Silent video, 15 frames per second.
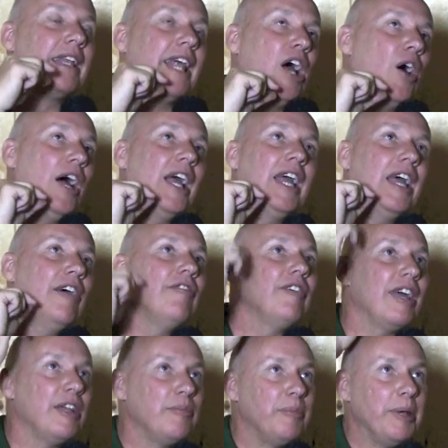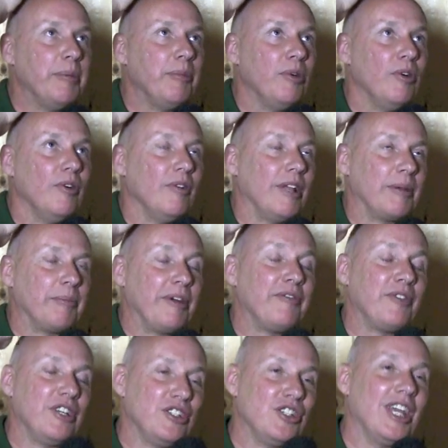Now I have had people, like my
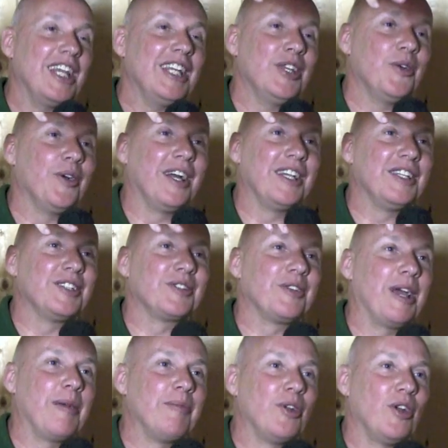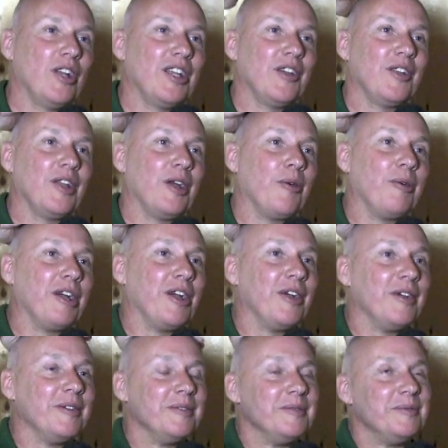friend Janie, who I described earlier there,
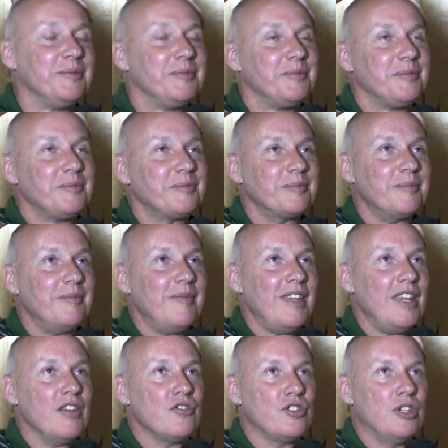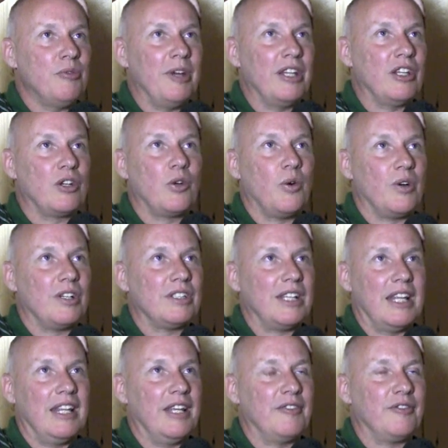where she read the Course,
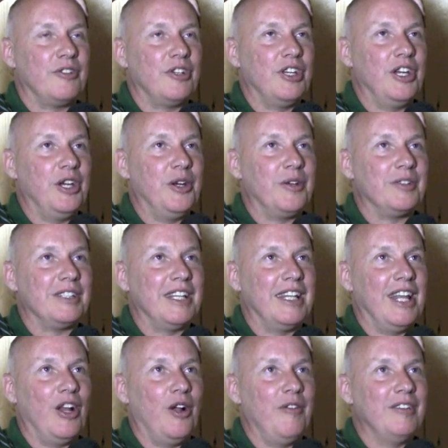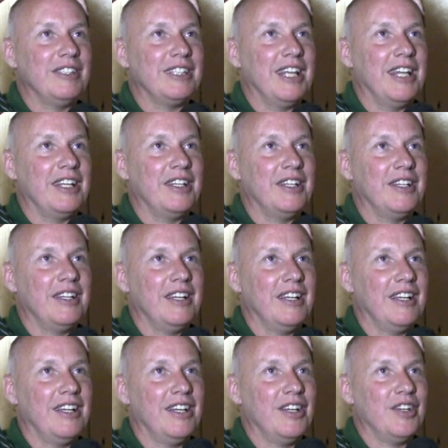I think, for years, and then all of a sudden,
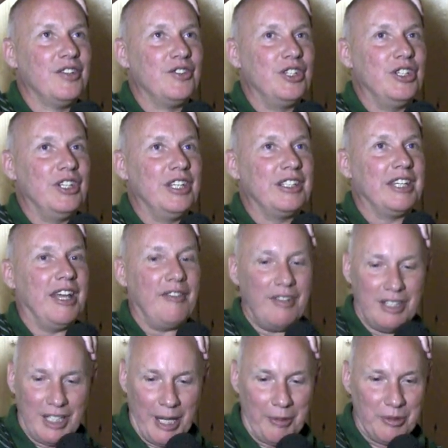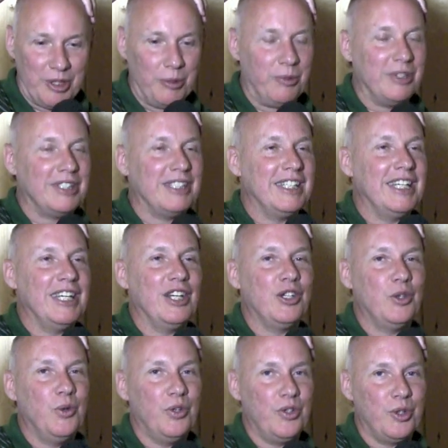she just, every time she would see a
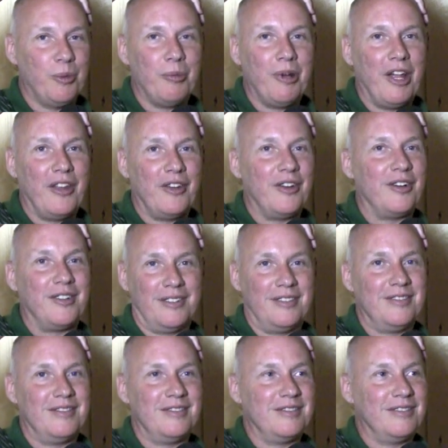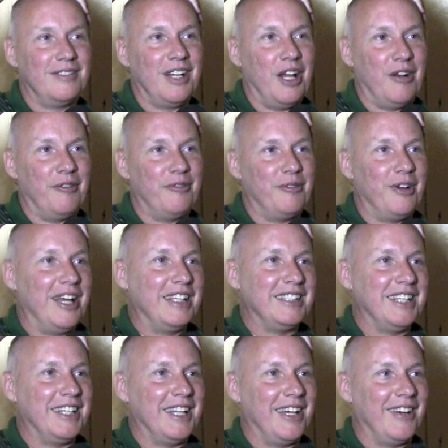you and your brother kind of phrase
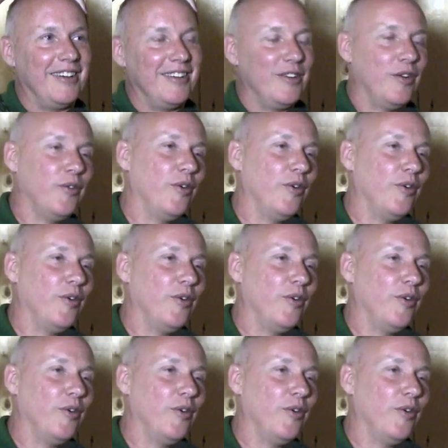in there,